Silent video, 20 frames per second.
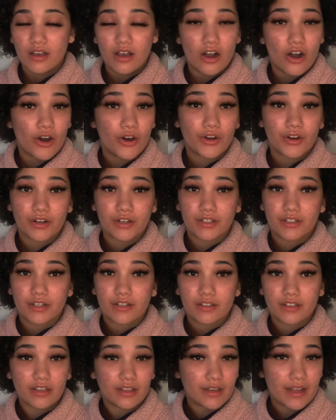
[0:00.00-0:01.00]
are
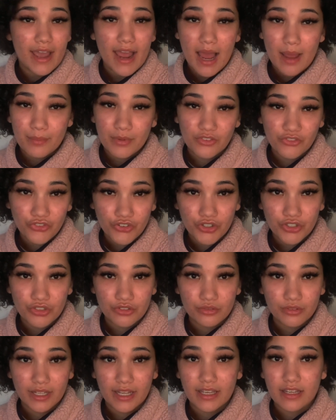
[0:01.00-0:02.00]
gonna happen for
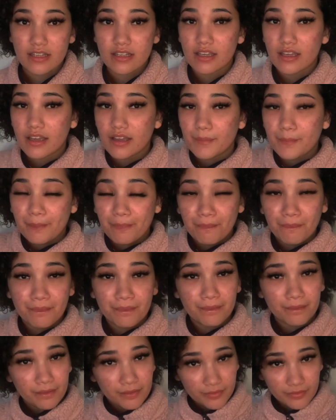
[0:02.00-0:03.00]
you. Like,
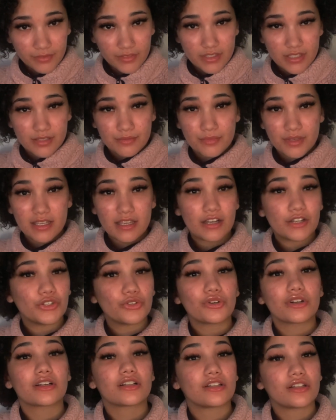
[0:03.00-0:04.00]
to me, a
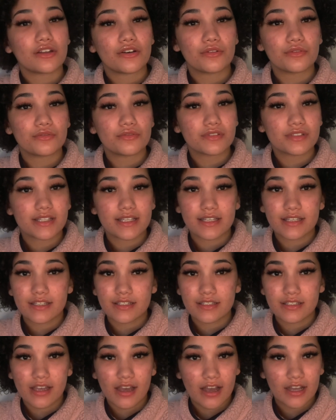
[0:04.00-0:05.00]
door closed
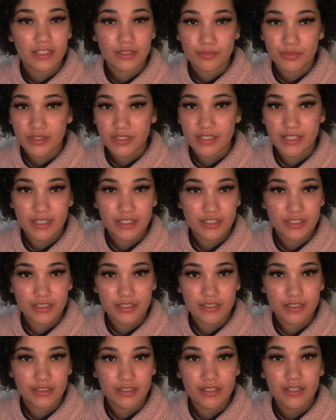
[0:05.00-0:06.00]
is God's
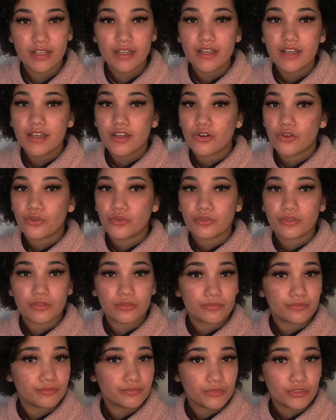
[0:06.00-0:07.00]
protection.
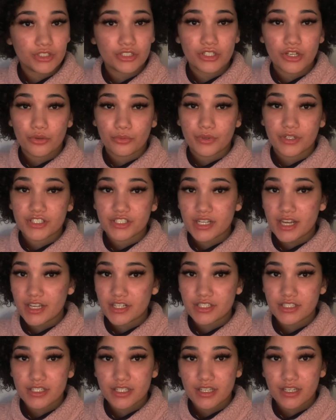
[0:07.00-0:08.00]
You know,
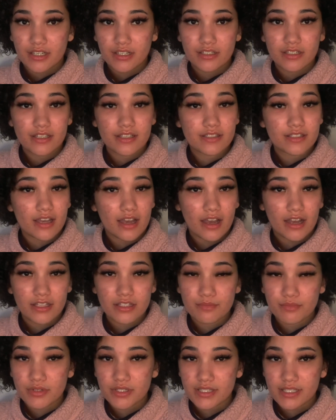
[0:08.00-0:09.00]
rejection is
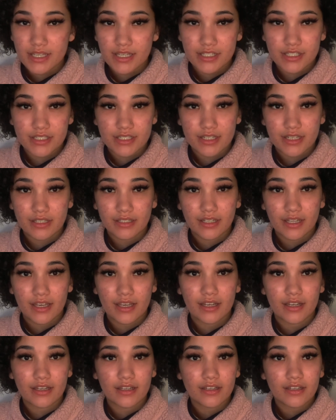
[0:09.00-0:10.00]
God's protection. Like,